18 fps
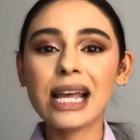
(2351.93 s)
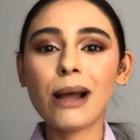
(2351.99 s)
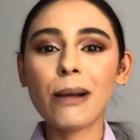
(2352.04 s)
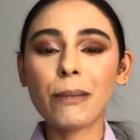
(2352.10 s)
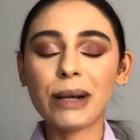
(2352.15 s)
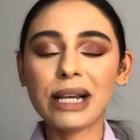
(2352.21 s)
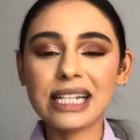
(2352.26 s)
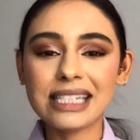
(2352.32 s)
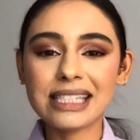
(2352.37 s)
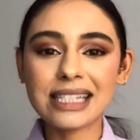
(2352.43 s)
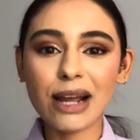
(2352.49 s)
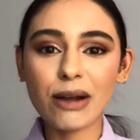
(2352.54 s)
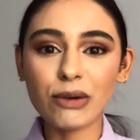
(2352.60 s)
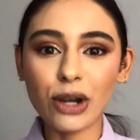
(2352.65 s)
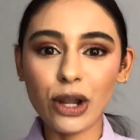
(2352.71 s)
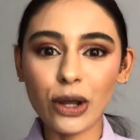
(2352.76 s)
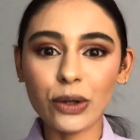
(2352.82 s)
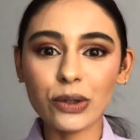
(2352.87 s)
please
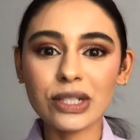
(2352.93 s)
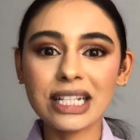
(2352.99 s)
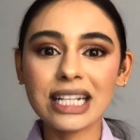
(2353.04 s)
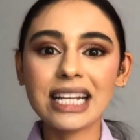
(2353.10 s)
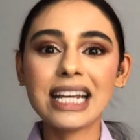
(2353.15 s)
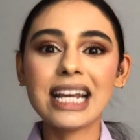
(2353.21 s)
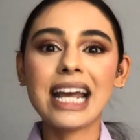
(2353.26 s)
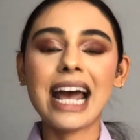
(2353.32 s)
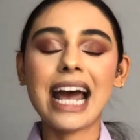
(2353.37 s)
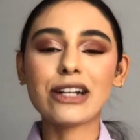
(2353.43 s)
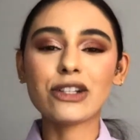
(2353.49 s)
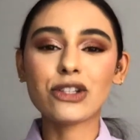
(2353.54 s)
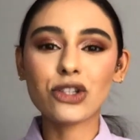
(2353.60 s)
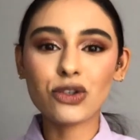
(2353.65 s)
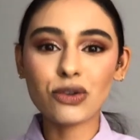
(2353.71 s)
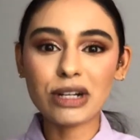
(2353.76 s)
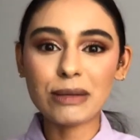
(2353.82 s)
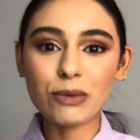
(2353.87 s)
download and
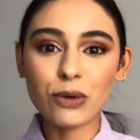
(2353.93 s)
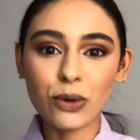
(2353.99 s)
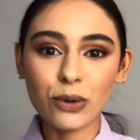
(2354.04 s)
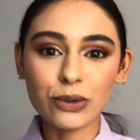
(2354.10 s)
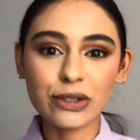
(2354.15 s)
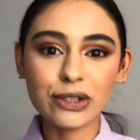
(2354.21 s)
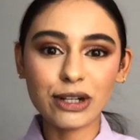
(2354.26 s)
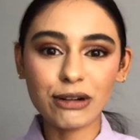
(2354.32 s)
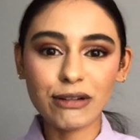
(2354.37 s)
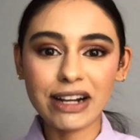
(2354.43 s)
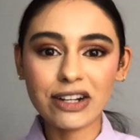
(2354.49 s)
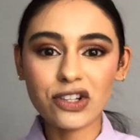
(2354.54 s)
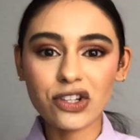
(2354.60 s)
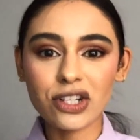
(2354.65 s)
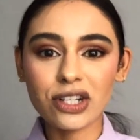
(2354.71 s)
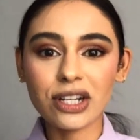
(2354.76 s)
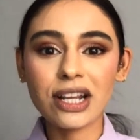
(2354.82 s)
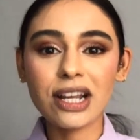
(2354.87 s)
stream Course
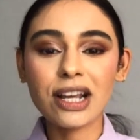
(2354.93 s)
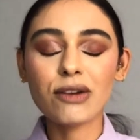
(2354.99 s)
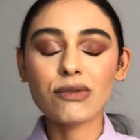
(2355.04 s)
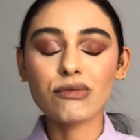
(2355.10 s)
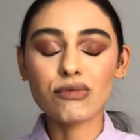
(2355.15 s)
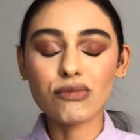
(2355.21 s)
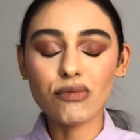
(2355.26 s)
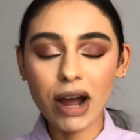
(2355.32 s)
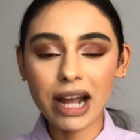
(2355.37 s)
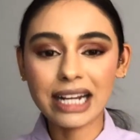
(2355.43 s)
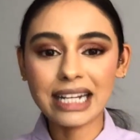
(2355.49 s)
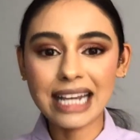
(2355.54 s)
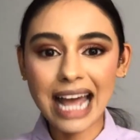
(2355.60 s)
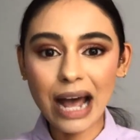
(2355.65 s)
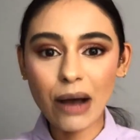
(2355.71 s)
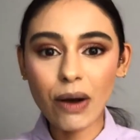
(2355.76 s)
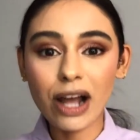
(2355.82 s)
Correction right now.